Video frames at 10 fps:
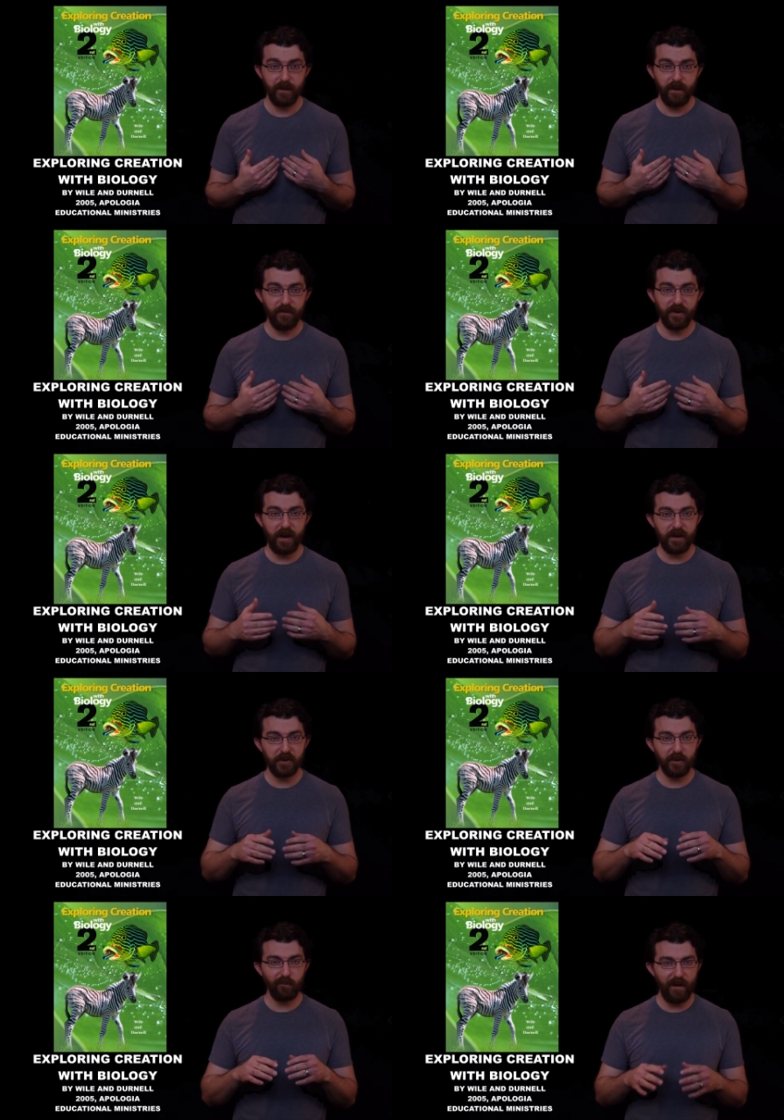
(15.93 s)
They're not a
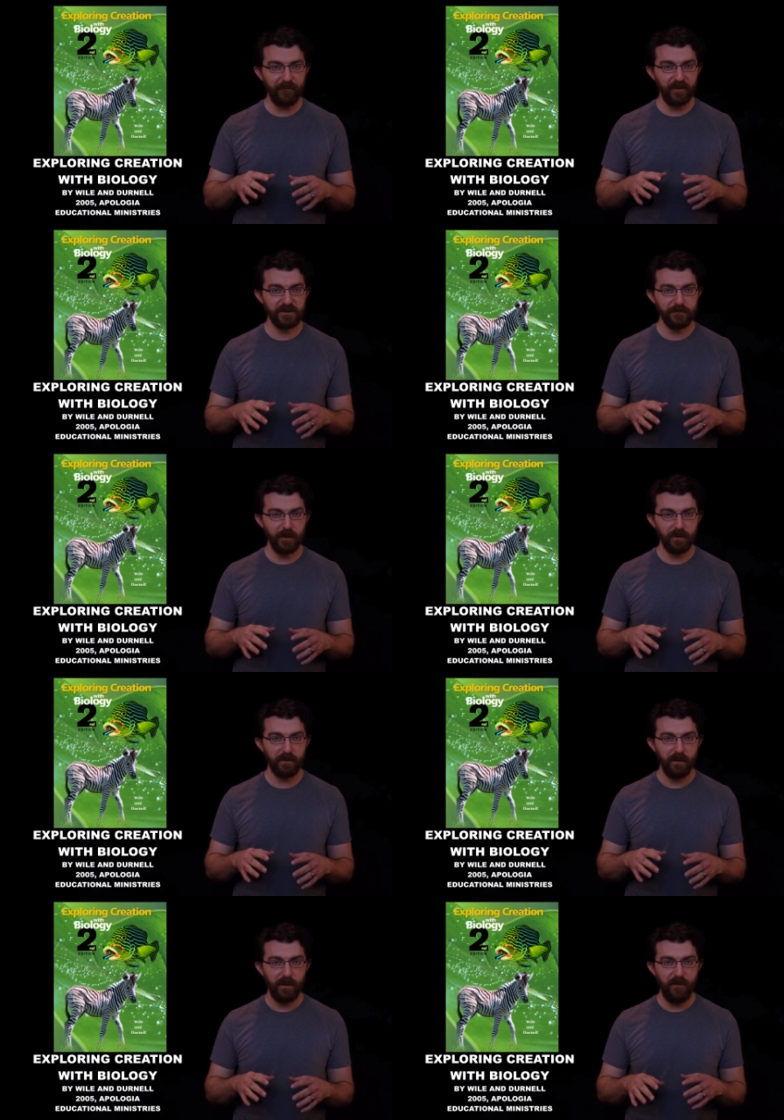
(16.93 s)
good reference book.
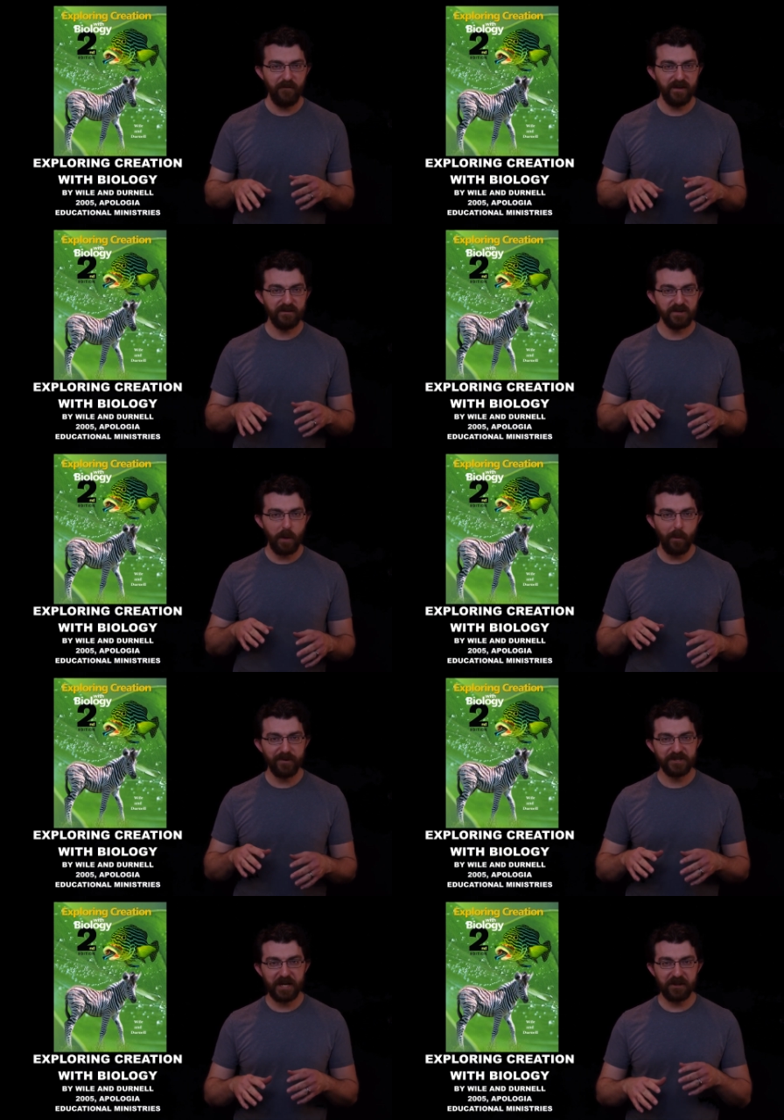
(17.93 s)
If you need to know a
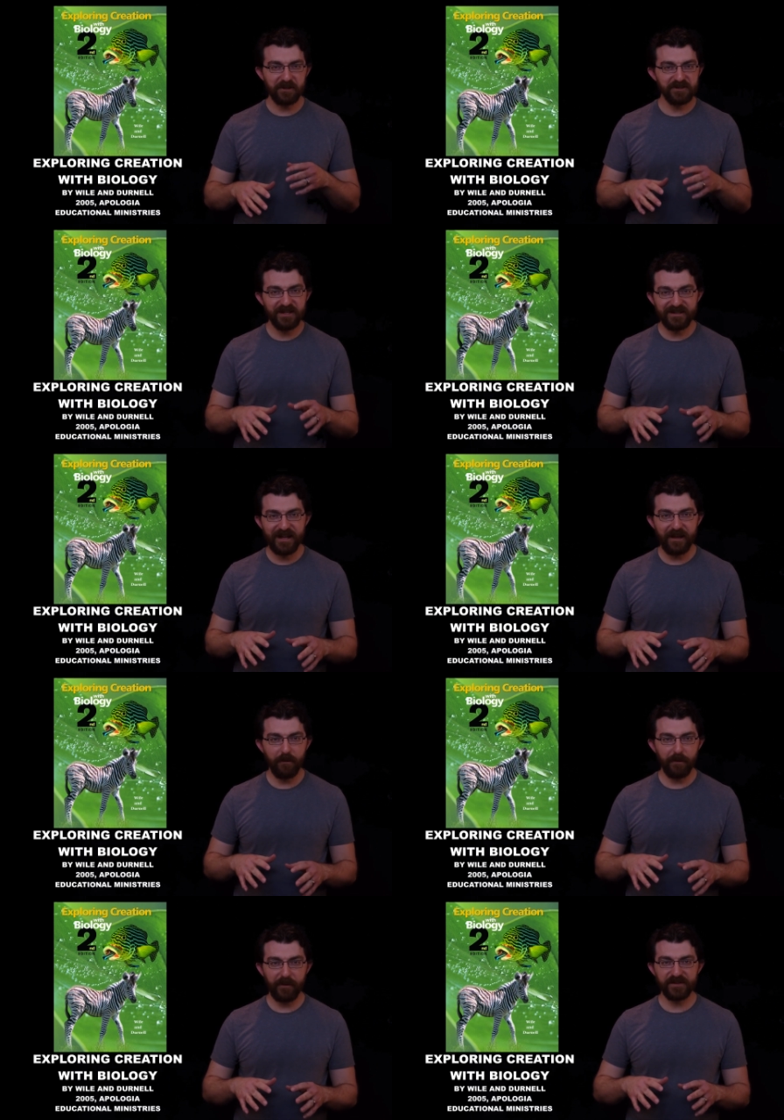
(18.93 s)
particular
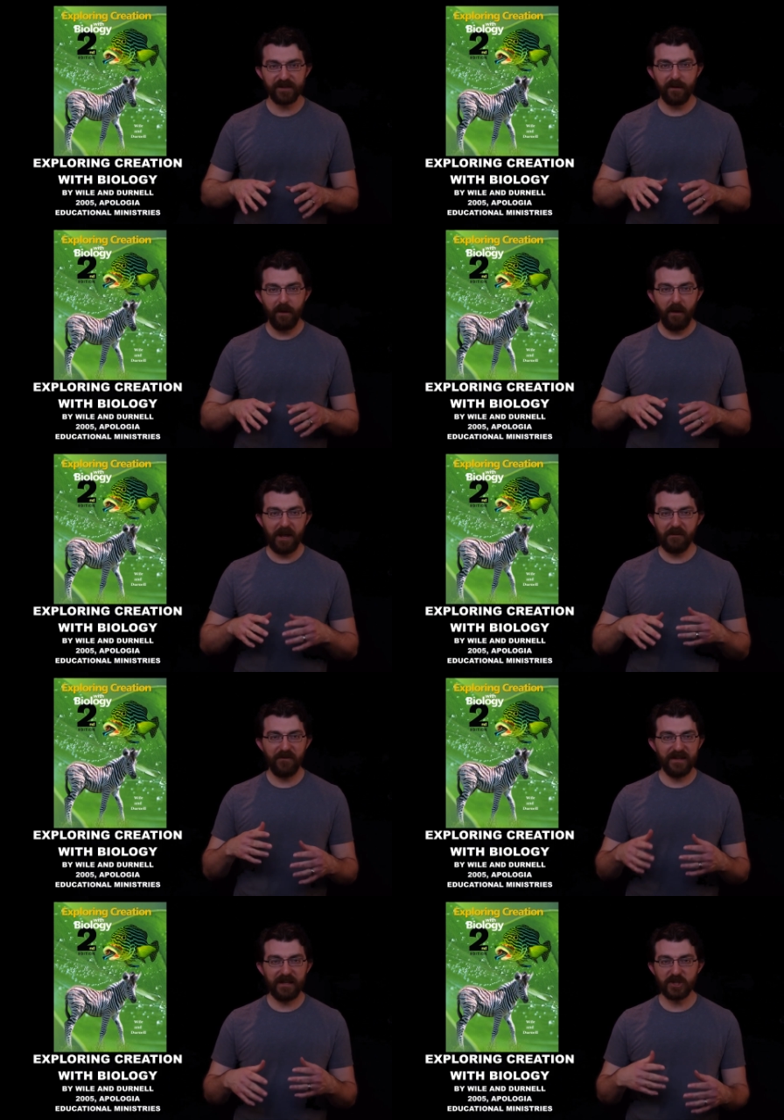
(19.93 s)
detail, there isn't a
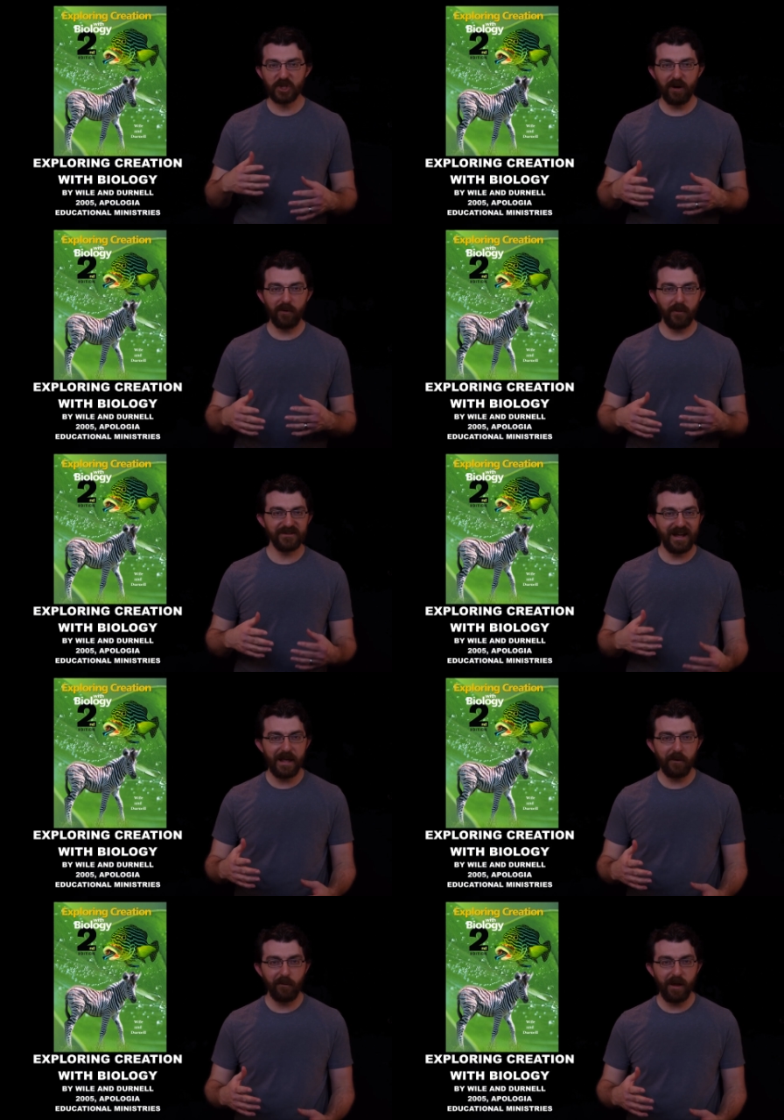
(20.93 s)
convenient chart or
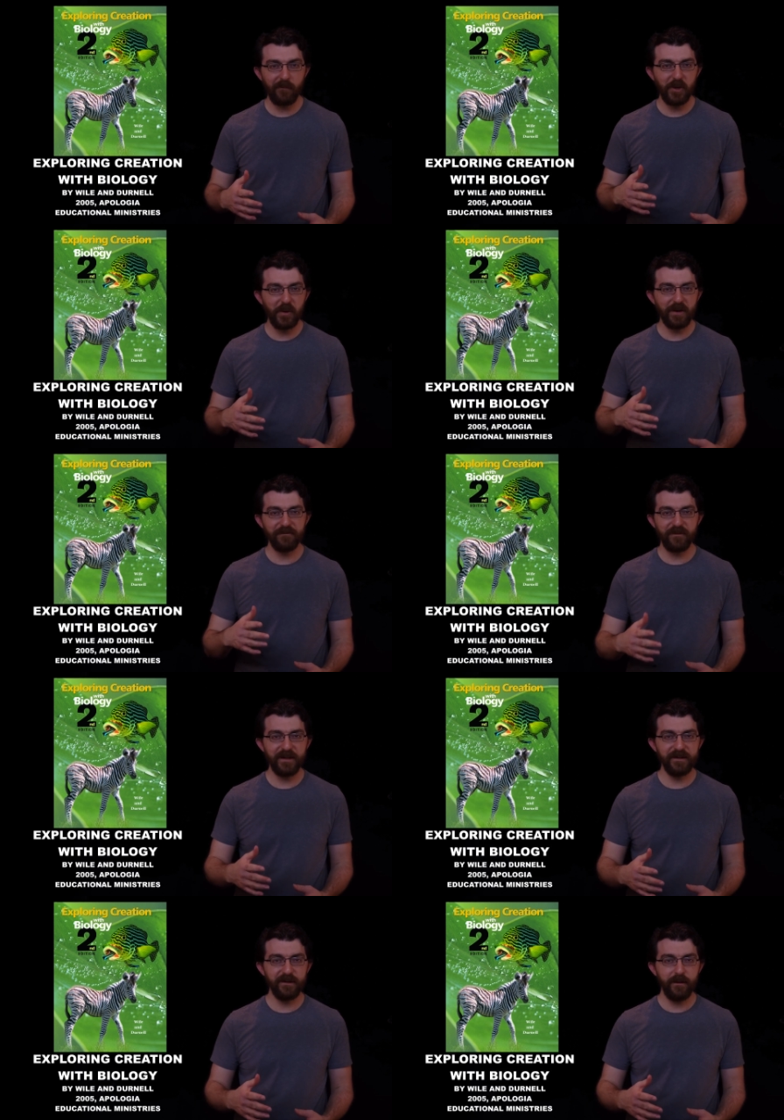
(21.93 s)
diagram where you can
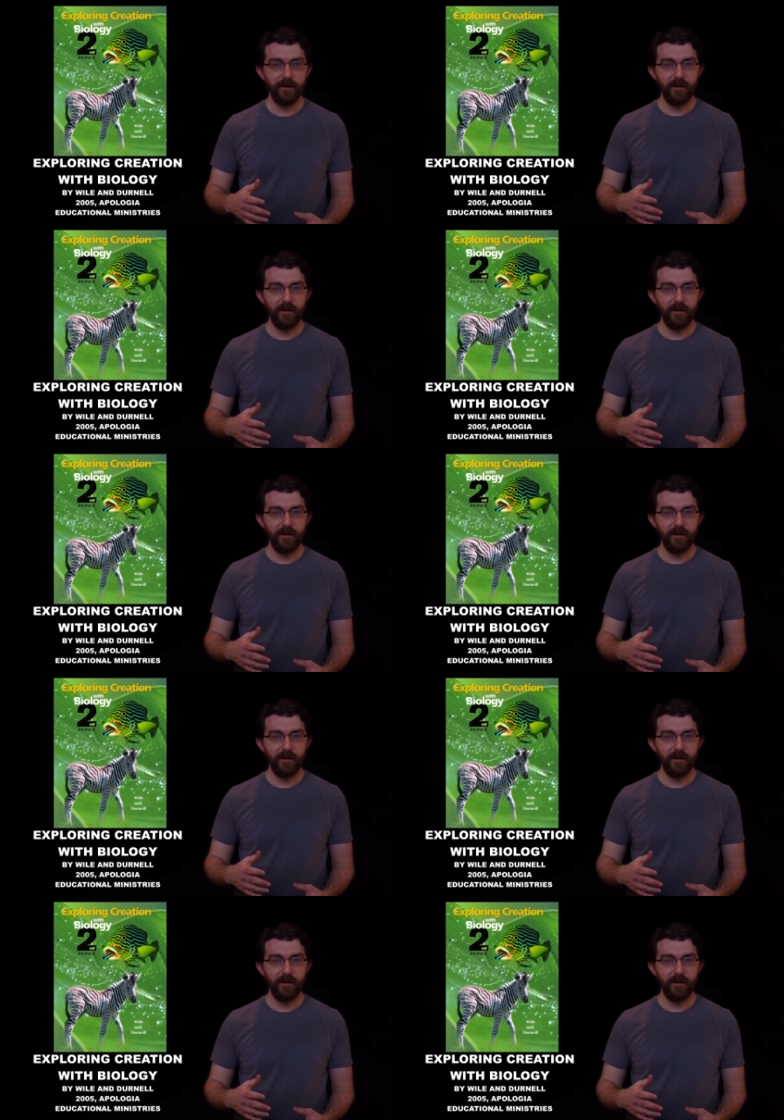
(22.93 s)
find it.